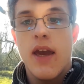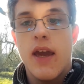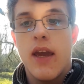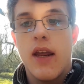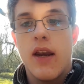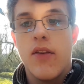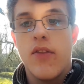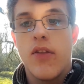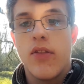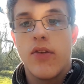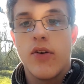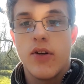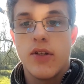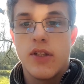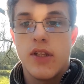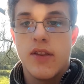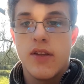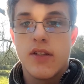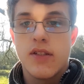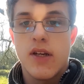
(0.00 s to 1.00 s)
in the
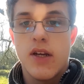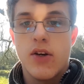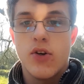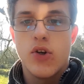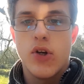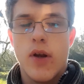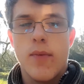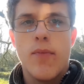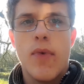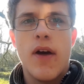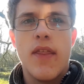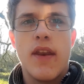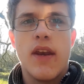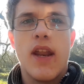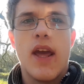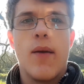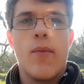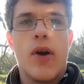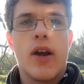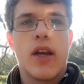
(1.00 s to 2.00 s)
13th century, and by the
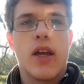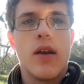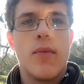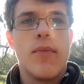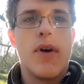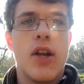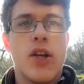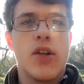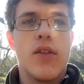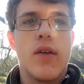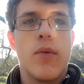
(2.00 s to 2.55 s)
name I can imagine